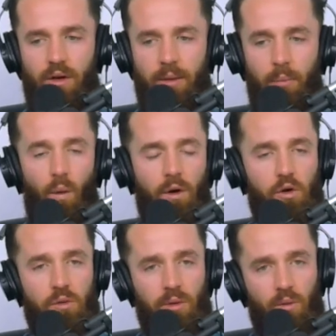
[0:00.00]

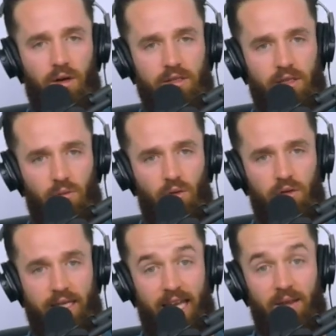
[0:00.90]
important Uber was a
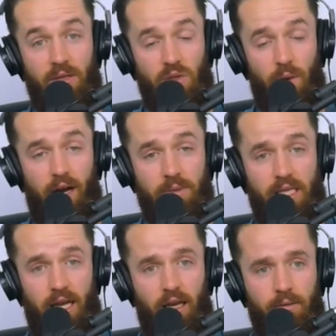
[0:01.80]
role in getting me to where I am
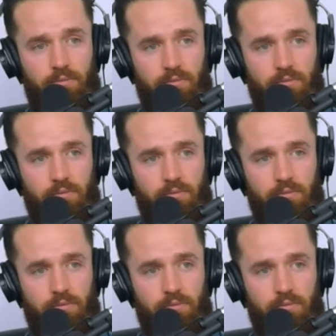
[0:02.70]
today,